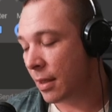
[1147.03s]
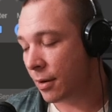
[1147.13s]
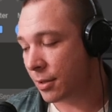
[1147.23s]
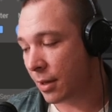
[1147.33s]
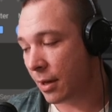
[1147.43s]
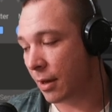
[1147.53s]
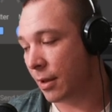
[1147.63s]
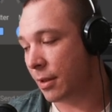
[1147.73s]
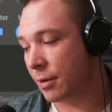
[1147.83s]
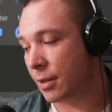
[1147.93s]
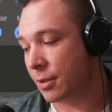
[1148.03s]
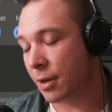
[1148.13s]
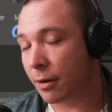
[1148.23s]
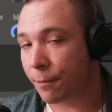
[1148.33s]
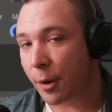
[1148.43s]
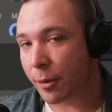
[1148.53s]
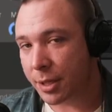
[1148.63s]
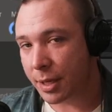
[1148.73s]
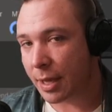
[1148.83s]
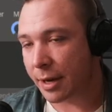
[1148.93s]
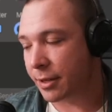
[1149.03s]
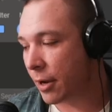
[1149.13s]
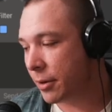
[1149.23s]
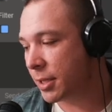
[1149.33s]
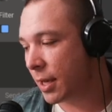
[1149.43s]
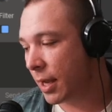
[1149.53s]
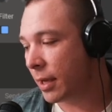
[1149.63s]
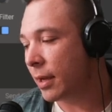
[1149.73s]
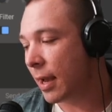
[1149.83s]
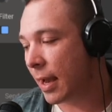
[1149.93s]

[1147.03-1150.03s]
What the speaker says: there's a certain frequency that your note is hitting,